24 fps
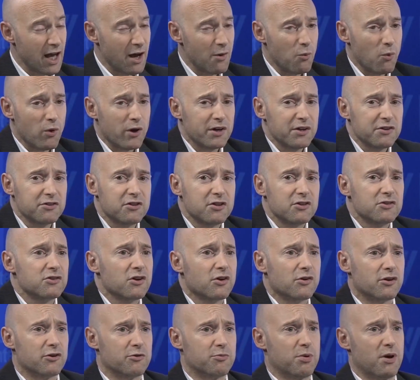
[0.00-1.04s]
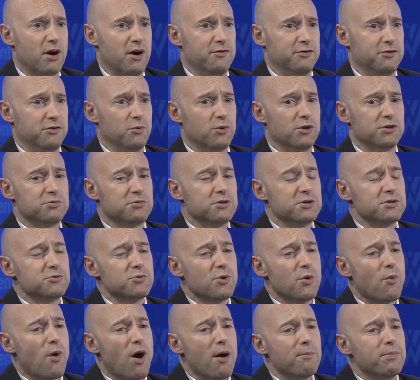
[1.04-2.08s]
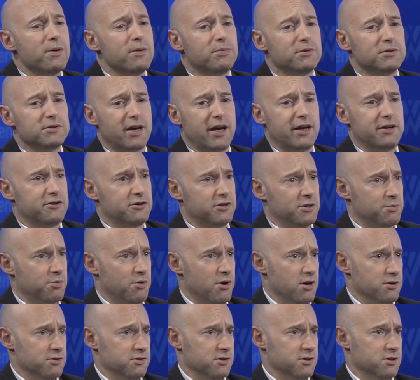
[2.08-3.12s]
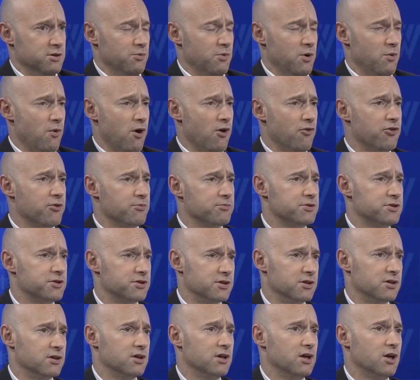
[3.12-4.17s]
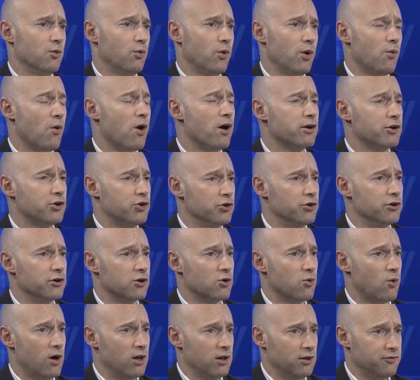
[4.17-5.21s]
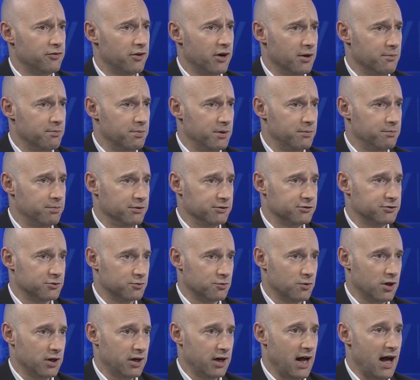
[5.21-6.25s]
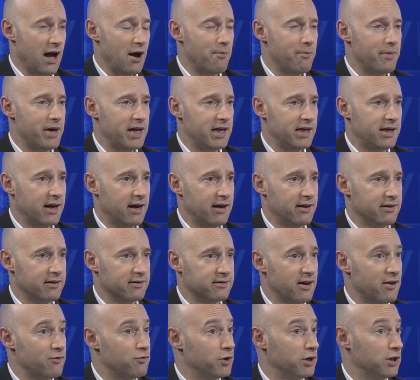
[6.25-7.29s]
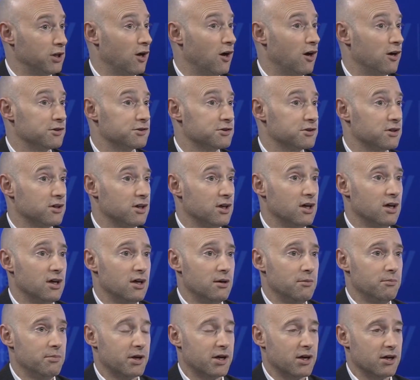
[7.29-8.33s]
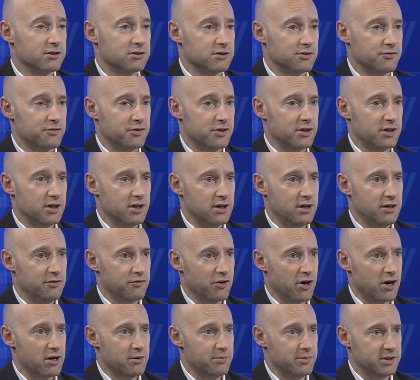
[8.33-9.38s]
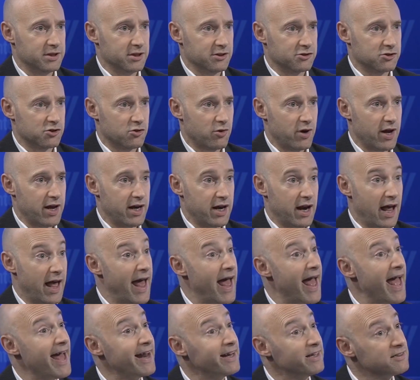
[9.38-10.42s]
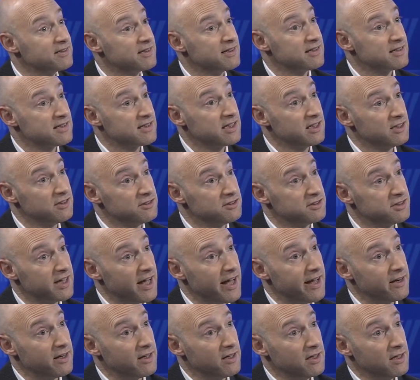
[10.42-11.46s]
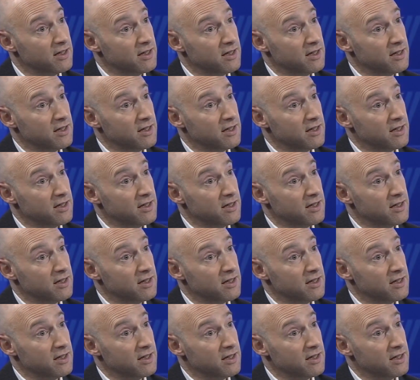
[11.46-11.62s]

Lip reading: Yeah, and what is the zone of privacy? Because we want people to enter the process, and we want good, qualified people to run. And how many candidates have we lost because of the environment that's created? And is the skill set